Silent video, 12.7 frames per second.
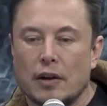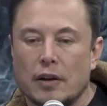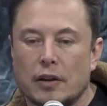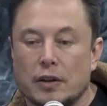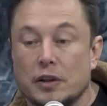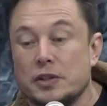
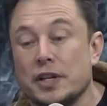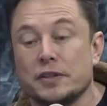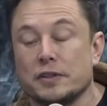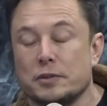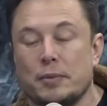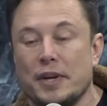the
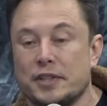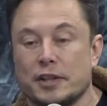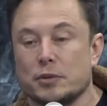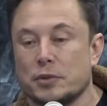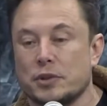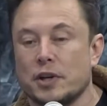genesis of
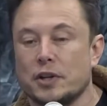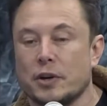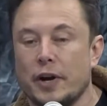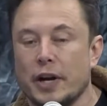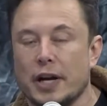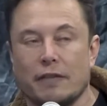SpaceX was not to
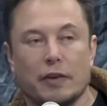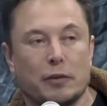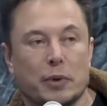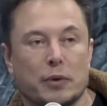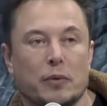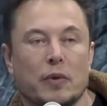create a company,
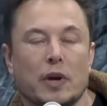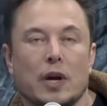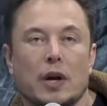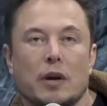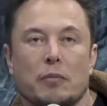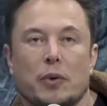but
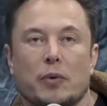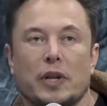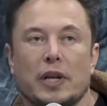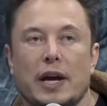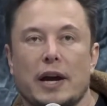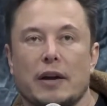
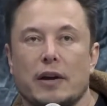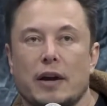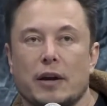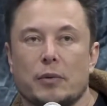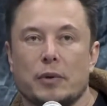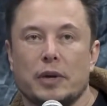really how
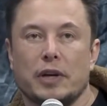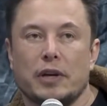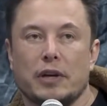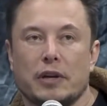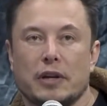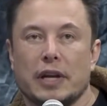do
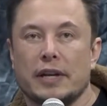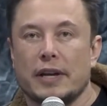we get